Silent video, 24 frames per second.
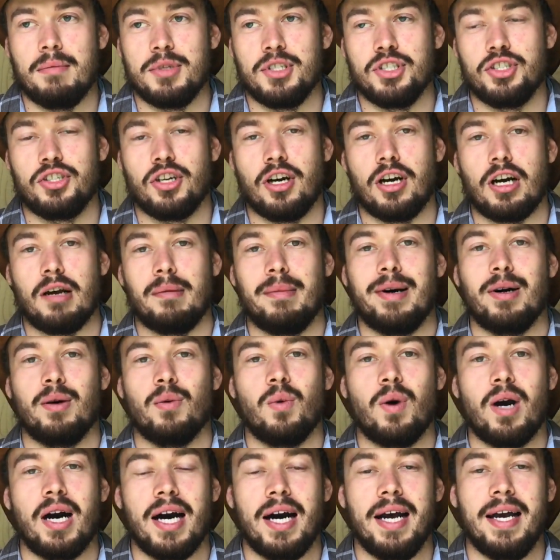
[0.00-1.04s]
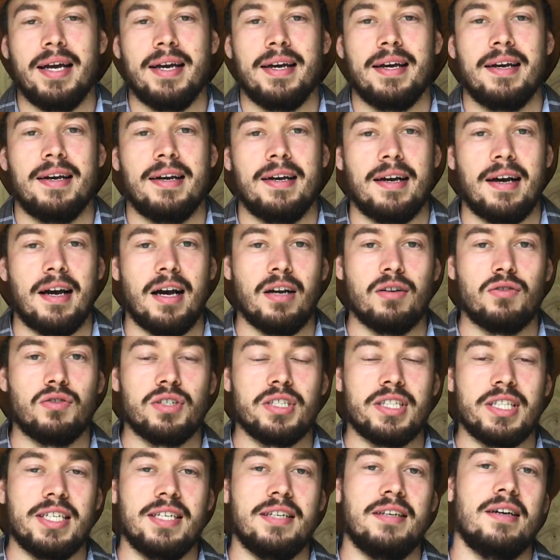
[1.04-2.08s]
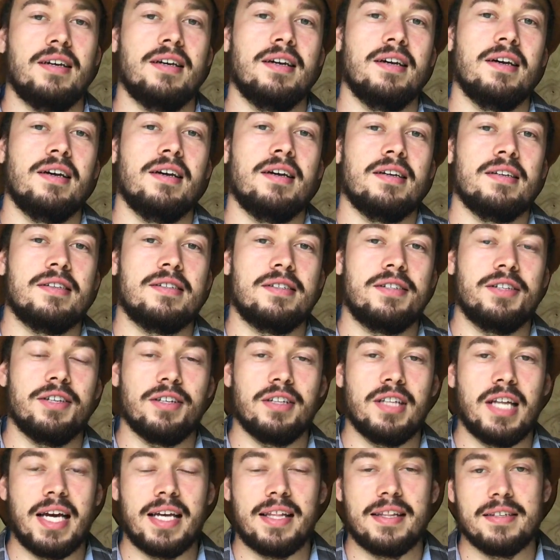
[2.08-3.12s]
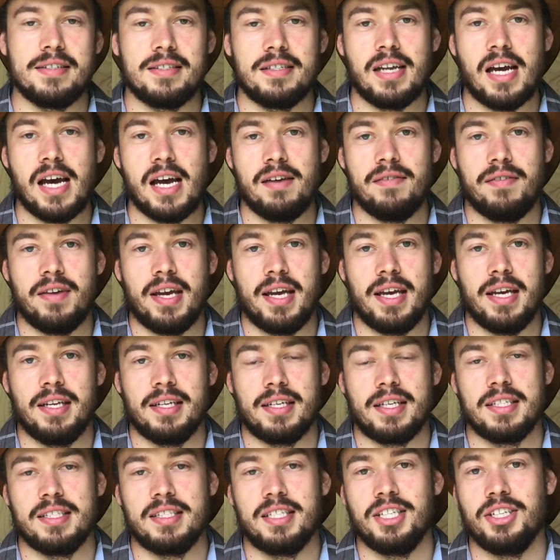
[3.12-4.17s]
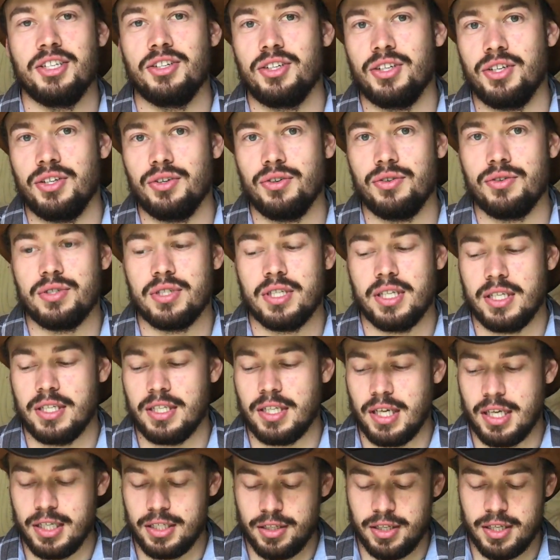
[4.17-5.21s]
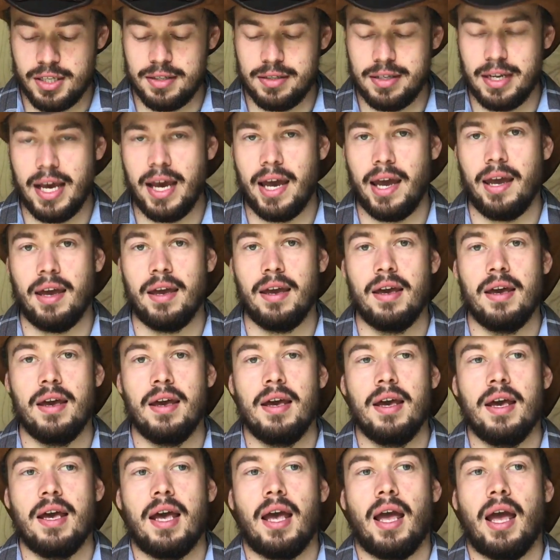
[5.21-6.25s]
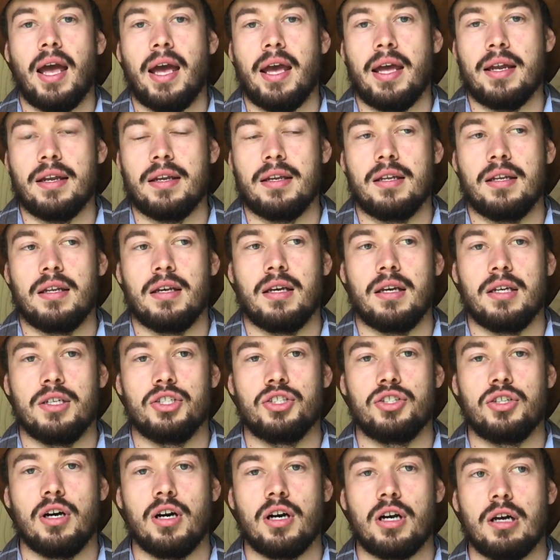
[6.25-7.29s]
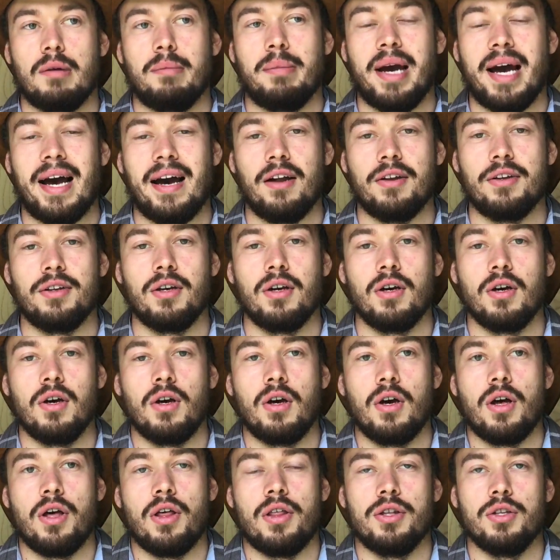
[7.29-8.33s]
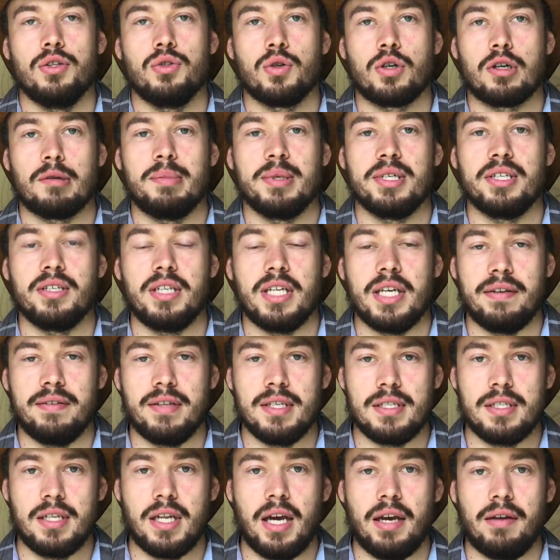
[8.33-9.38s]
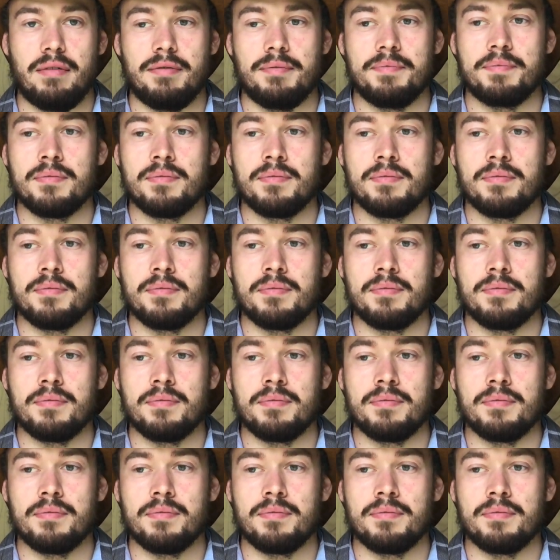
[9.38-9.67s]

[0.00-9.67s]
Just talk about why I really still like this knife and continue to use it to this day. And I just talk about the durability of this knife.